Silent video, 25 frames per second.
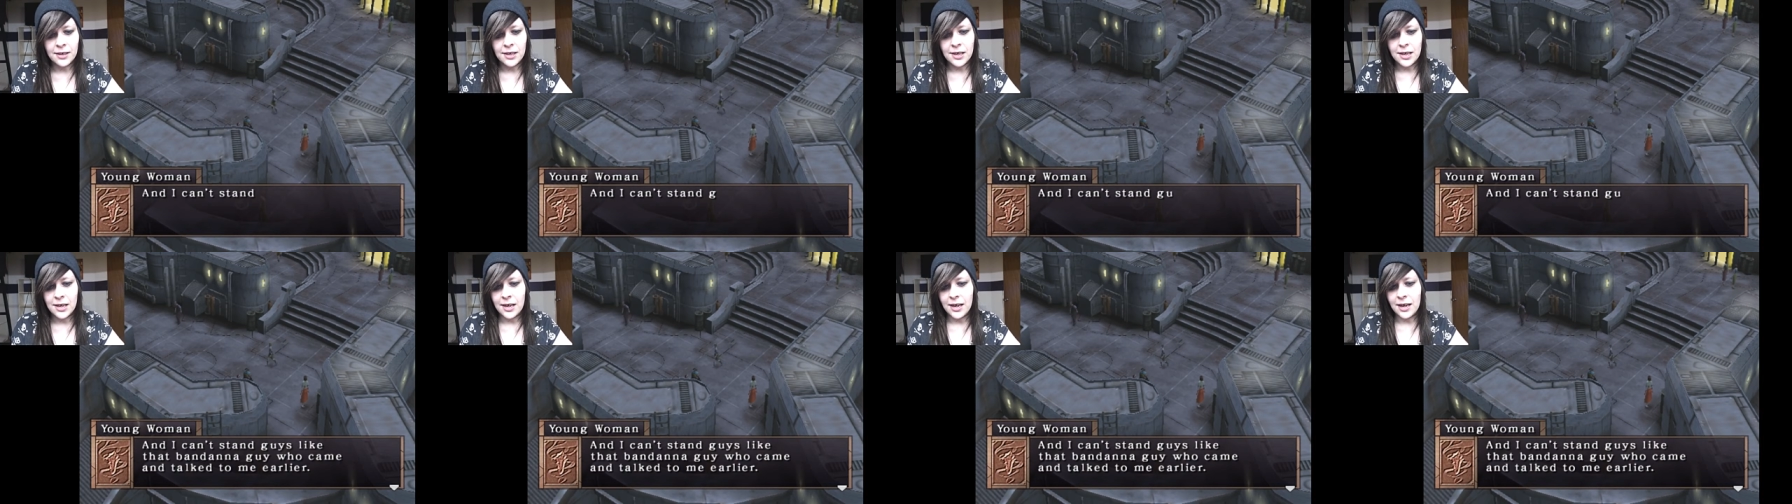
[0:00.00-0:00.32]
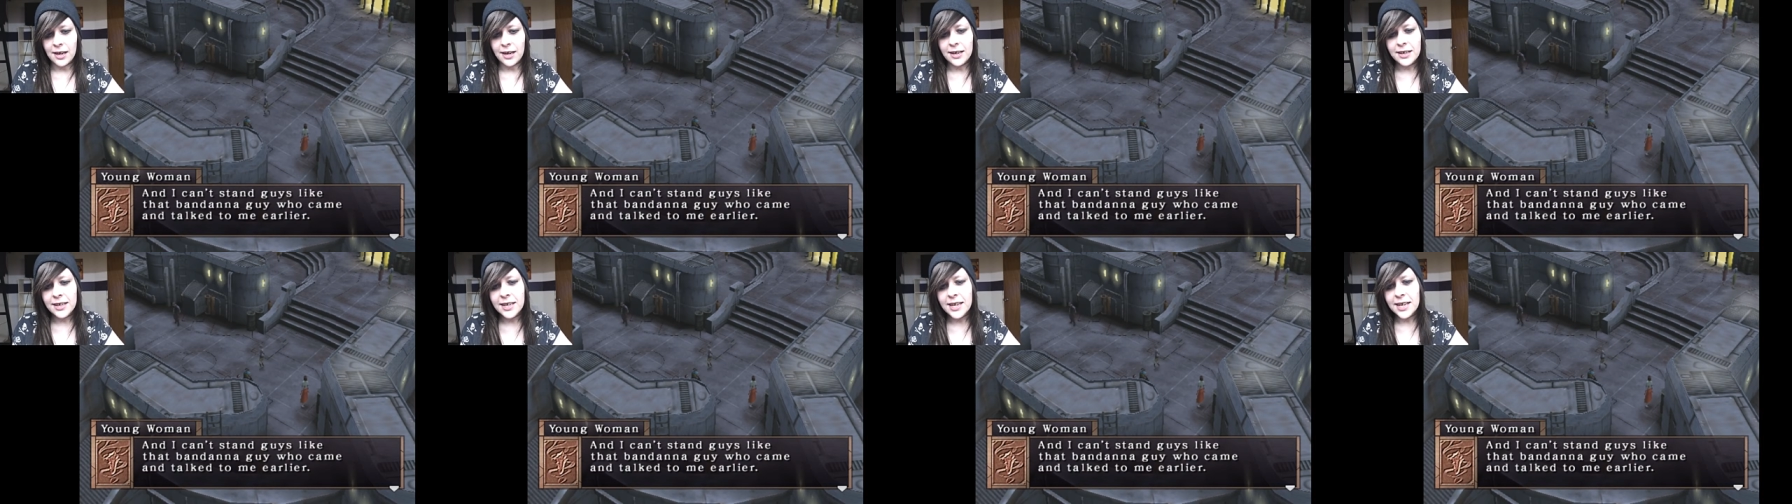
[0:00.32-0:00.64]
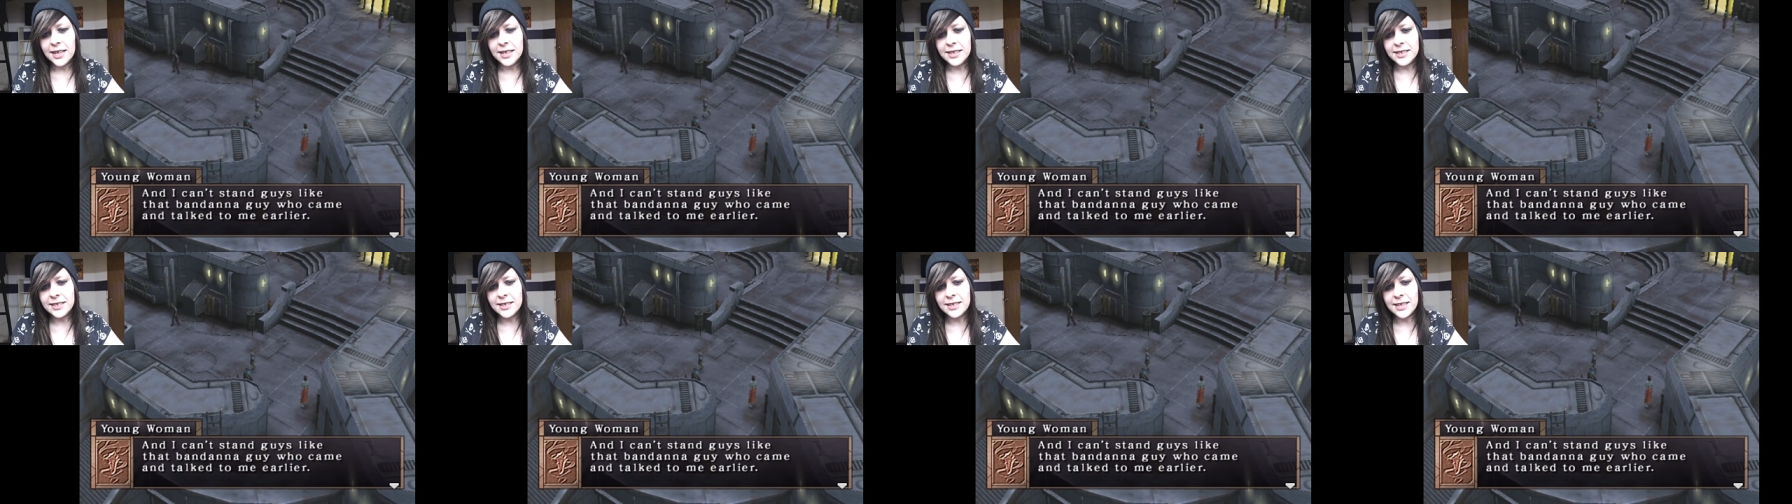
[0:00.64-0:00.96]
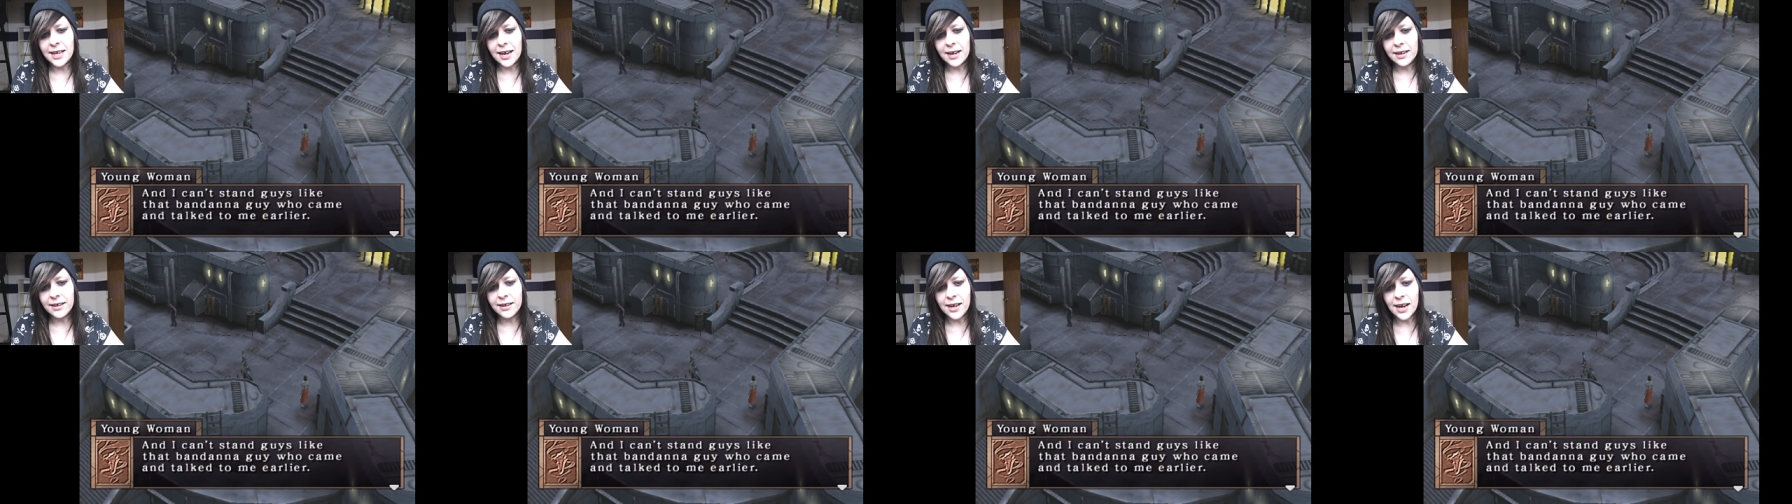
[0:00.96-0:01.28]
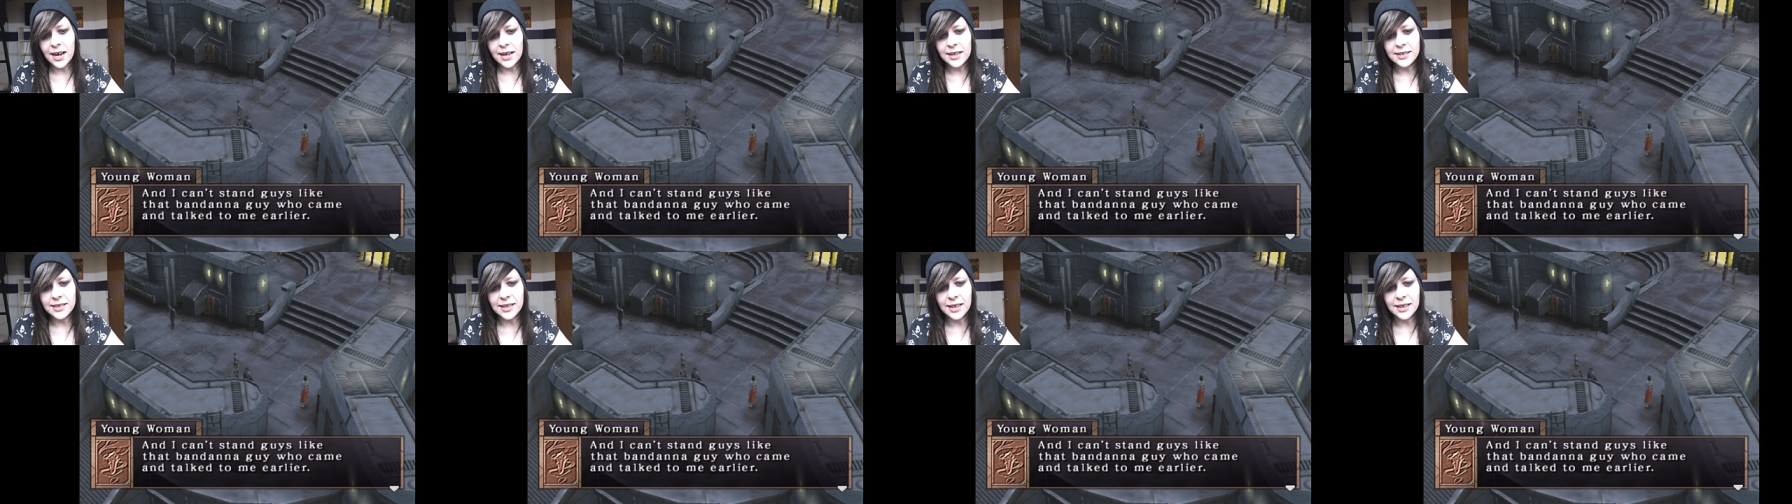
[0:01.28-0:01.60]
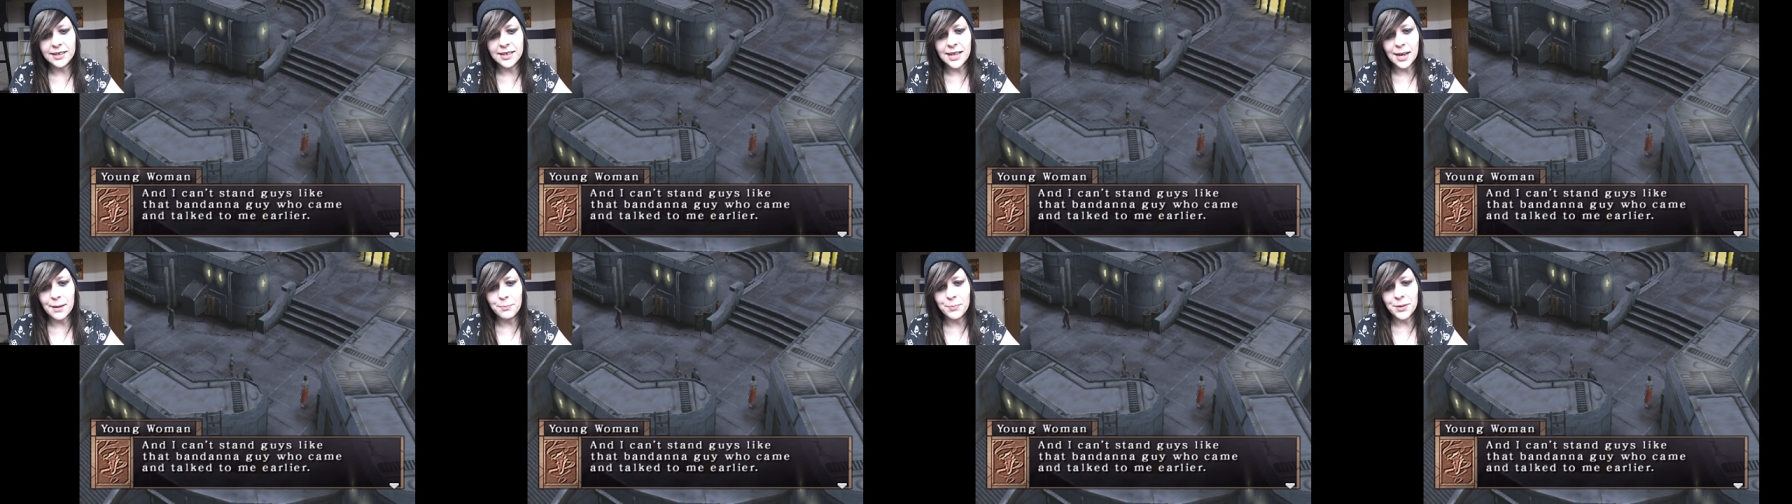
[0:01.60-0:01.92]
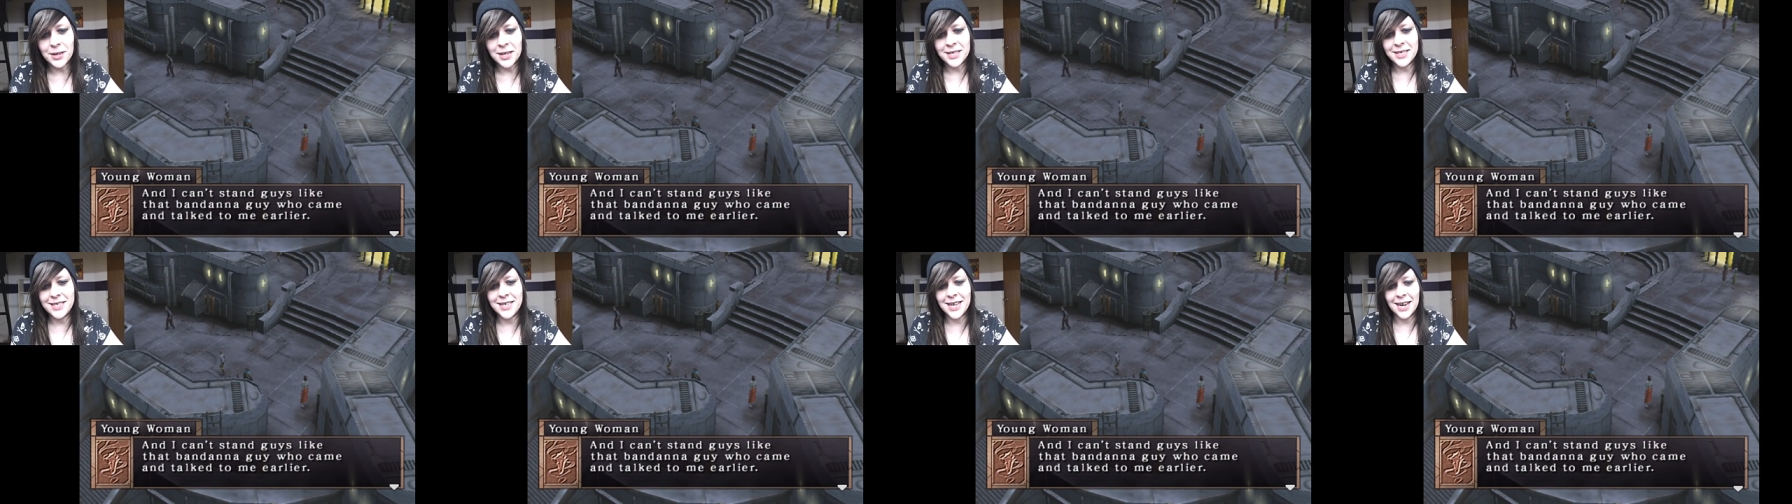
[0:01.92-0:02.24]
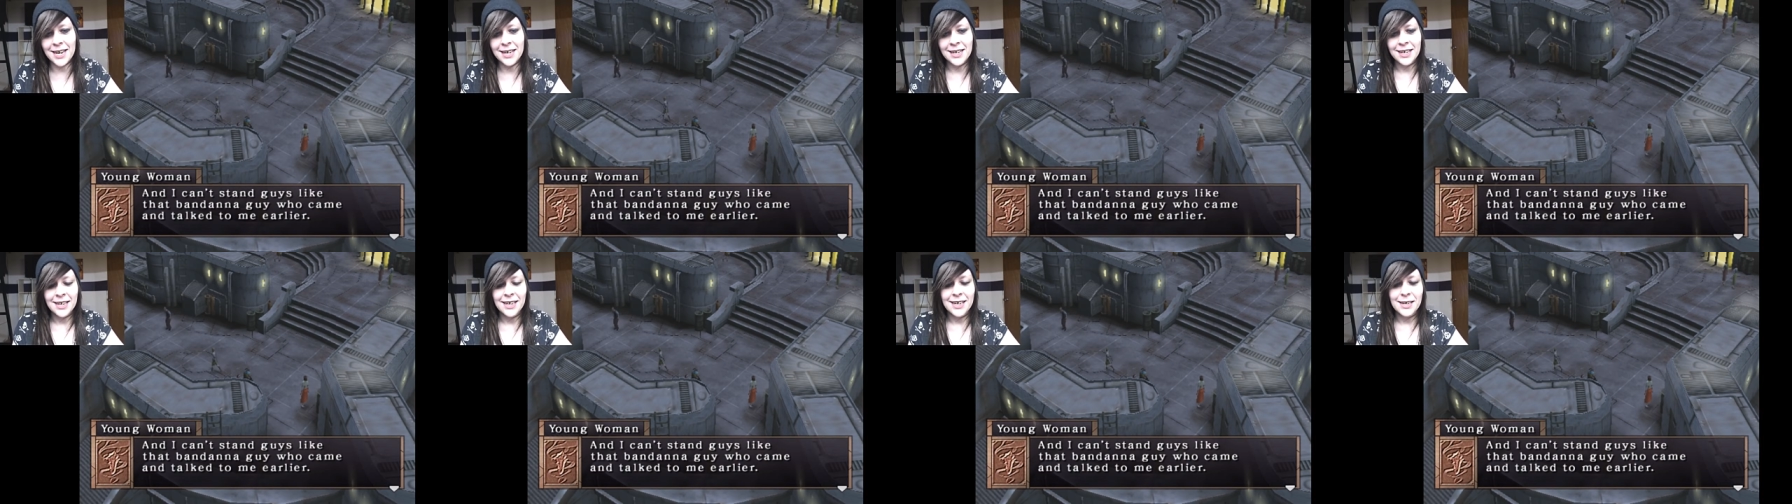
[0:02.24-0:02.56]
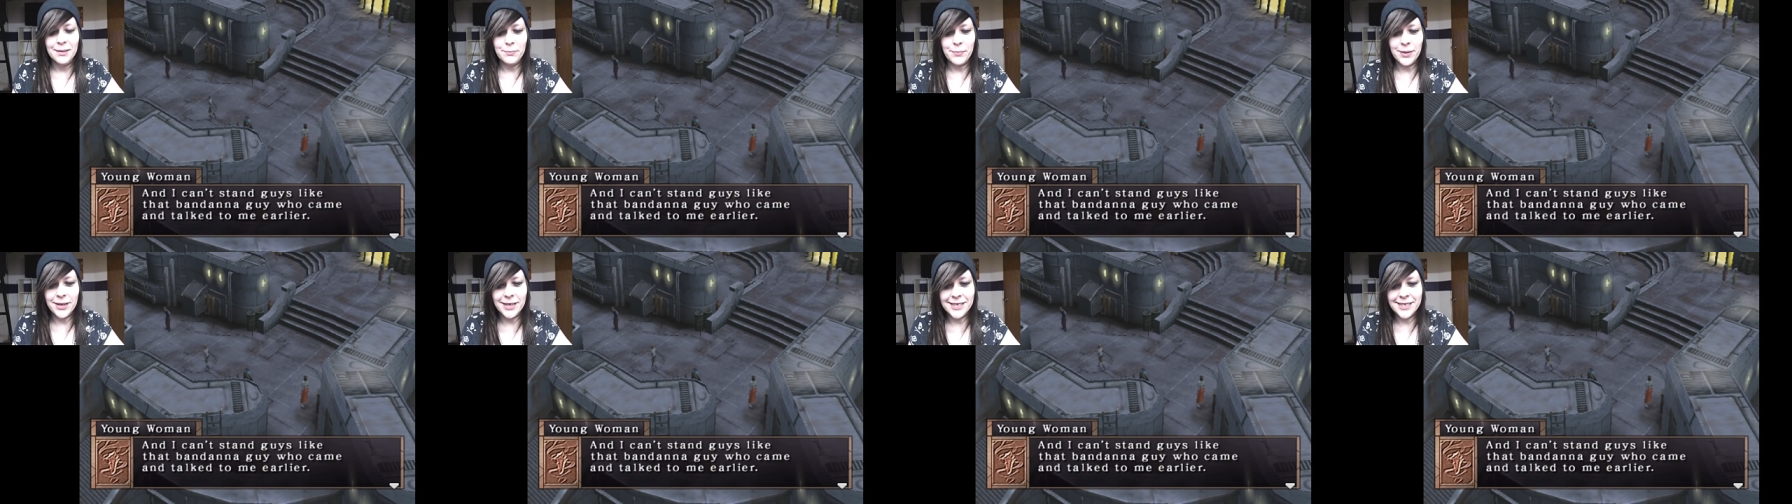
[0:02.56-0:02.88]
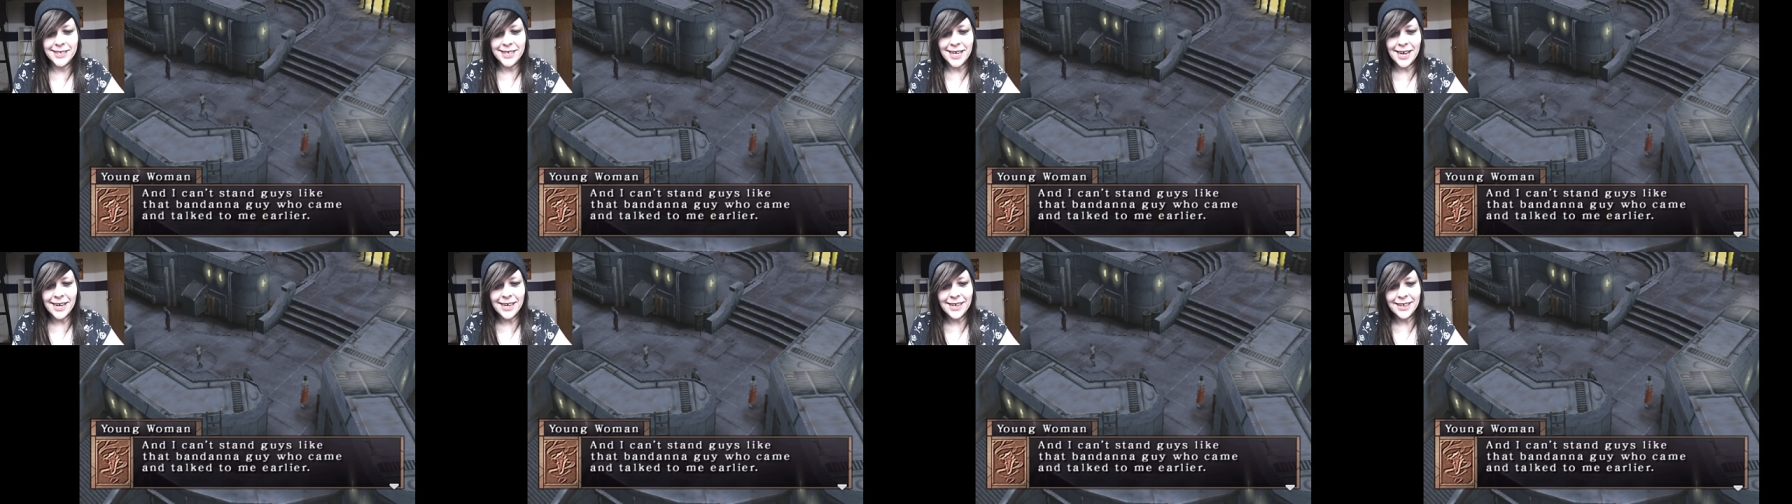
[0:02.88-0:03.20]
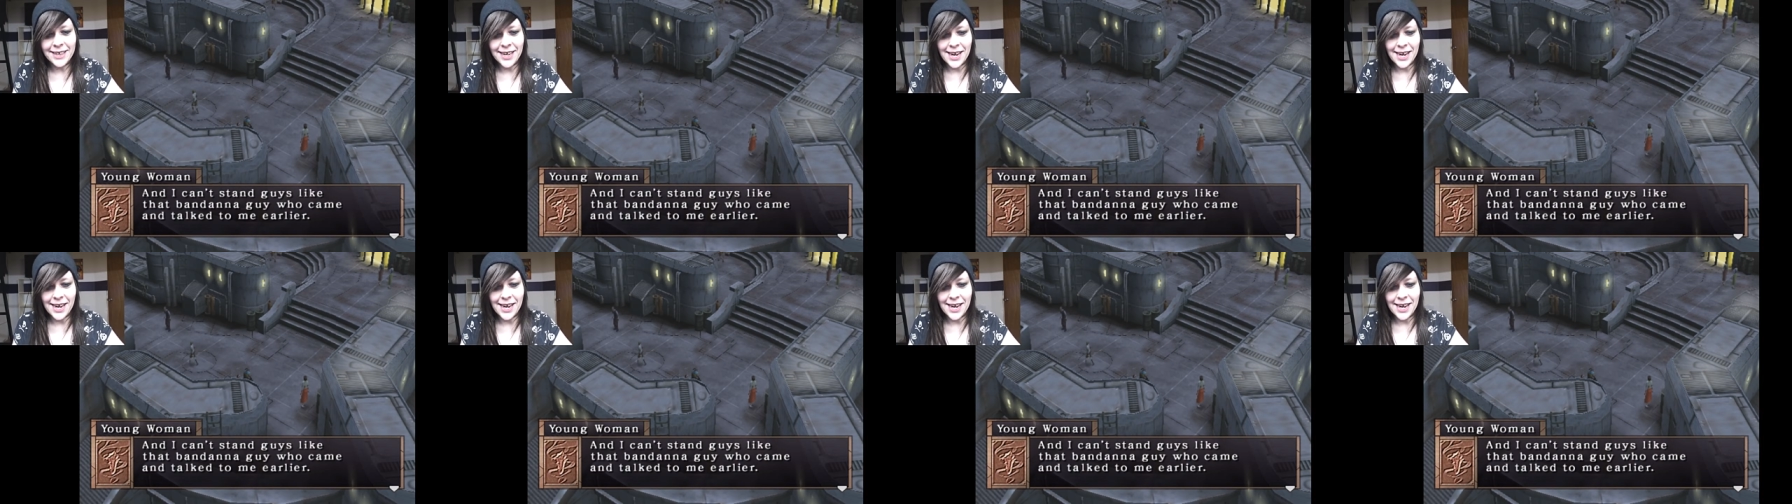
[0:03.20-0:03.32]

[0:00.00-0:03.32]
And I can't stand guys like that bandana